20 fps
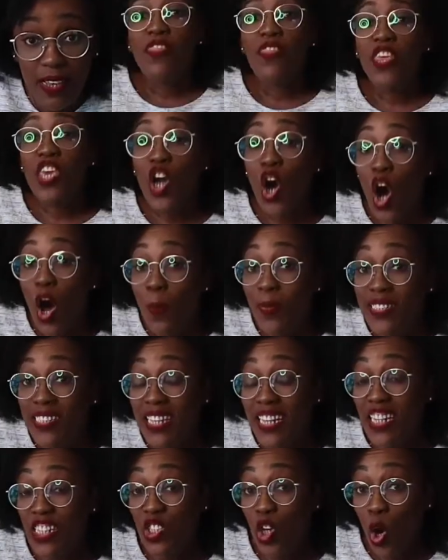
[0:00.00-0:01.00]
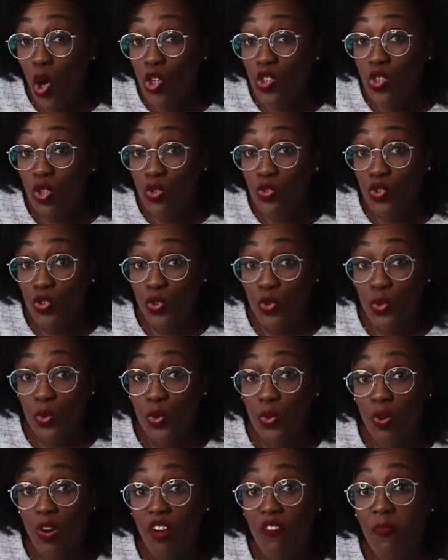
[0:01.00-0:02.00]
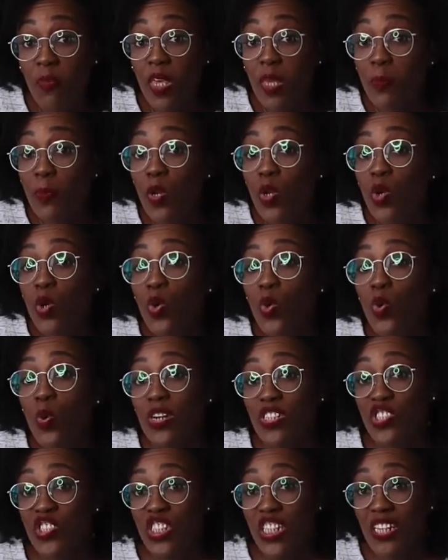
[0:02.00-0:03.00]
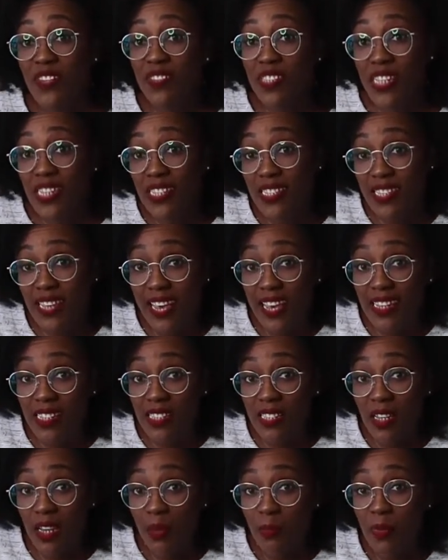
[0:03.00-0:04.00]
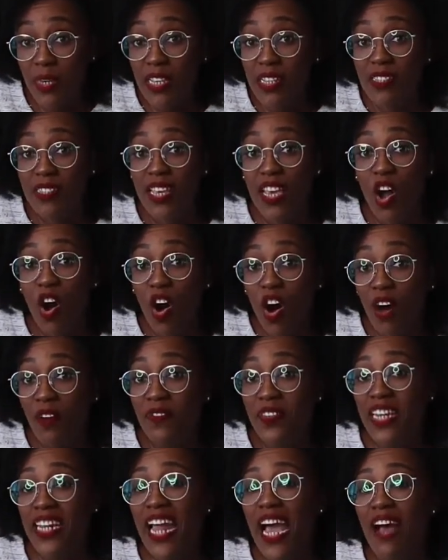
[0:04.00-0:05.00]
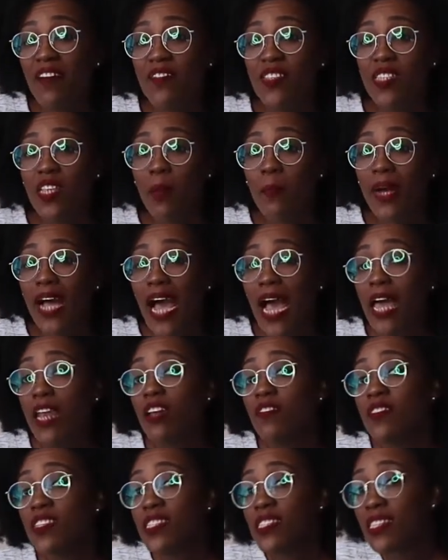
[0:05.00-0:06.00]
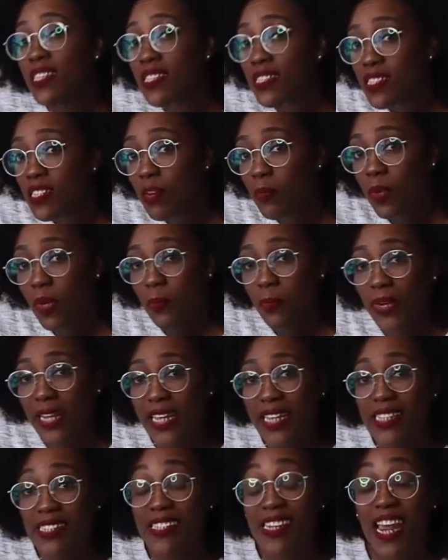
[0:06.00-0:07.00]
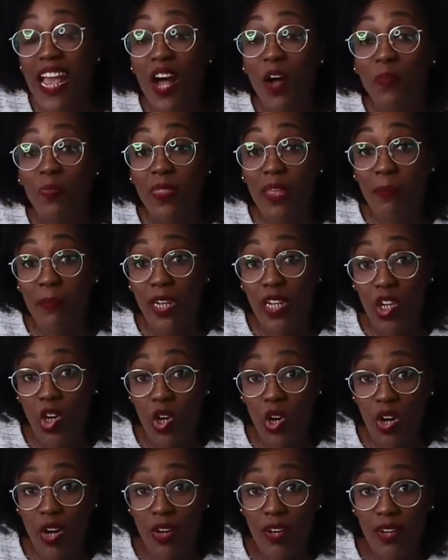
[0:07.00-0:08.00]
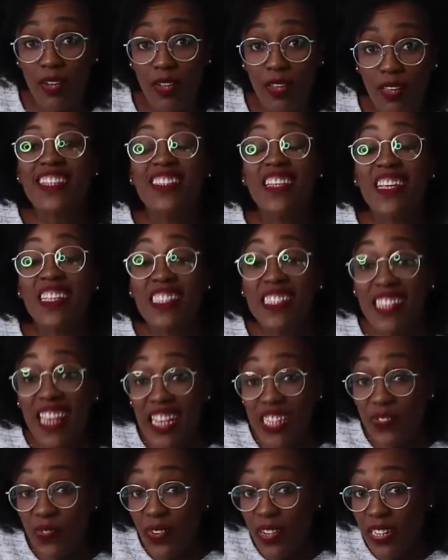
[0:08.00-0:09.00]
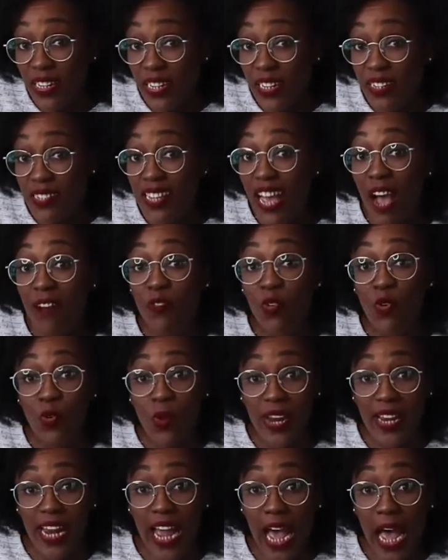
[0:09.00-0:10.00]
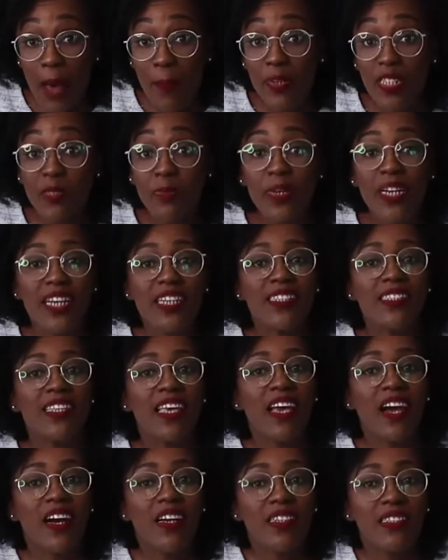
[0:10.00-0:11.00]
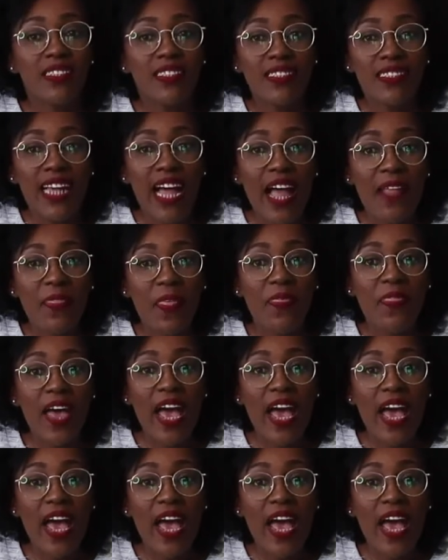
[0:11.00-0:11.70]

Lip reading: The opposite is also true of people who achieve success because they often have some kind of system in place to help them along. Successful leaders have great habits because they understand that the